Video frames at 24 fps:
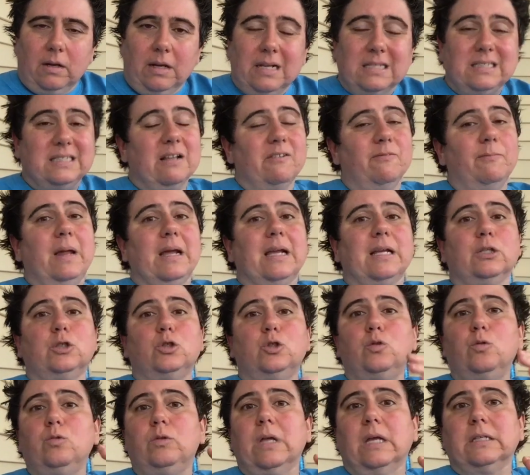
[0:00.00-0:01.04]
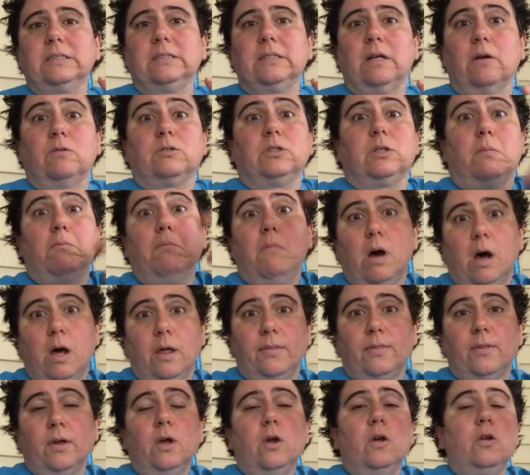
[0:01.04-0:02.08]
Instead of making $2,000 a
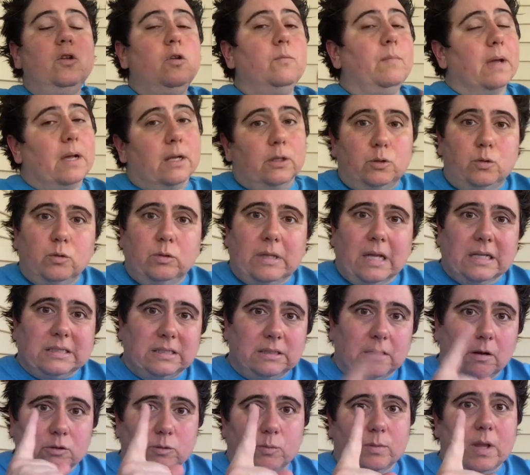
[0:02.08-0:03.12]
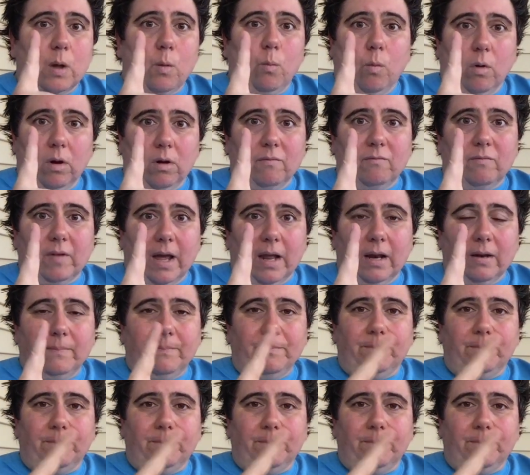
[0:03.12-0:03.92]
month, you're making $2,000 with that one event.